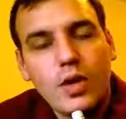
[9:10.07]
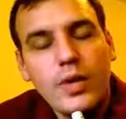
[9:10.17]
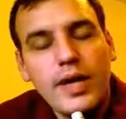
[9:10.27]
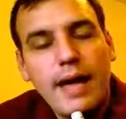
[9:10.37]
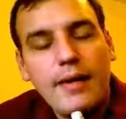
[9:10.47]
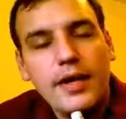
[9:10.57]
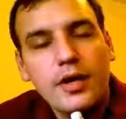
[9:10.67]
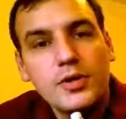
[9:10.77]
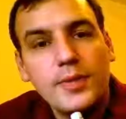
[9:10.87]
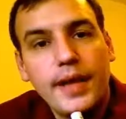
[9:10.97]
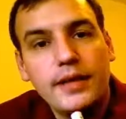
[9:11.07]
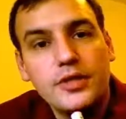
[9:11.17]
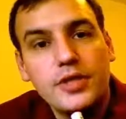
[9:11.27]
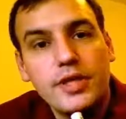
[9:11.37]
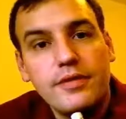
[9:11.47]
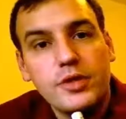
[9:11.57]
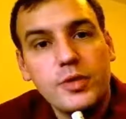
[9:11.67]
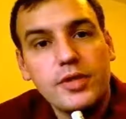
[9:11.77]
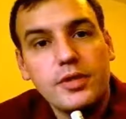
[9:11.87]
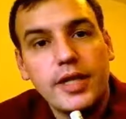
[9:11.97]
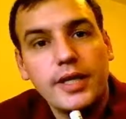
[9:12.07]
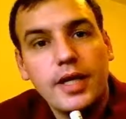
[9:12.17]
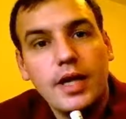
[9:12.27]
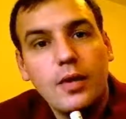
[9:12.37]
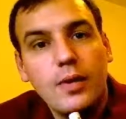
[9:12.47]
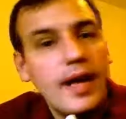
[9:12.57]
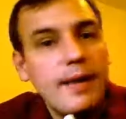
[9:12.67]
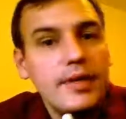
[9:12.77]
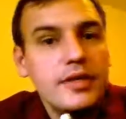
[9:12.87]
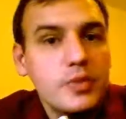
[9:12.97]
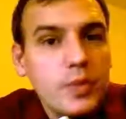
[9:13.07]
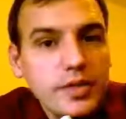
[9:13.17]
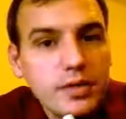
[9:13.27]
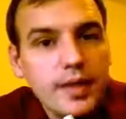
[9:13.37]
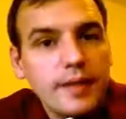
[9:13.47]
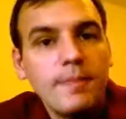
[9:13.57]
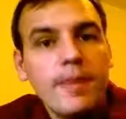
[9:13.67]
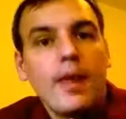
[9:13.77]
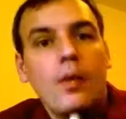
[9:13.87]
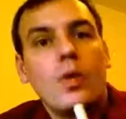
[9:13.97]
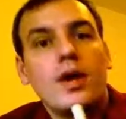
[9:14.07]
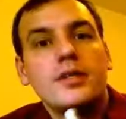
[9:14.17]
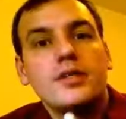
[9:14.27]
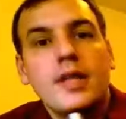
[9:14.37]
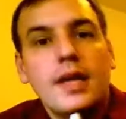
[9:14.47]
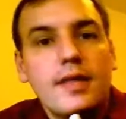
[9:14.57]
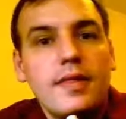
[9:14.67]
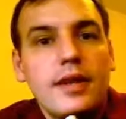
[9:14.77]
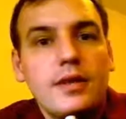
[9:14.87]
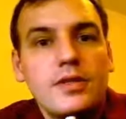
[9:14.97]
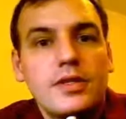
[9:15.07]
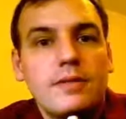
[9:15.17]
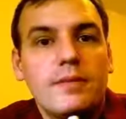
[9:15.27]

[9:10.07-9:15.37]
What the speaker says: It goes back to Geneva, Switzerland. What happened in Switzerland was in